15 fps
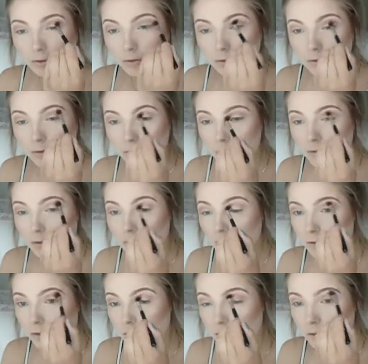And again,
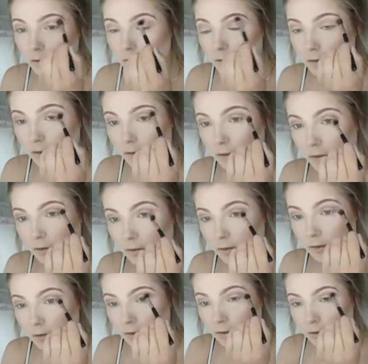blending that out with the
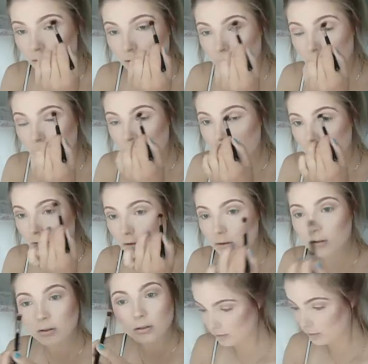E40 brush by
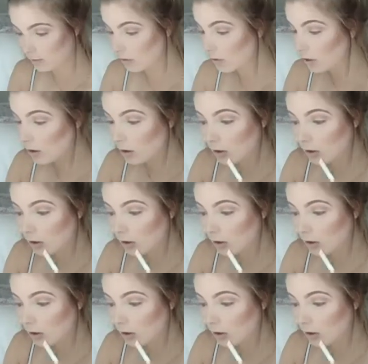Sigma.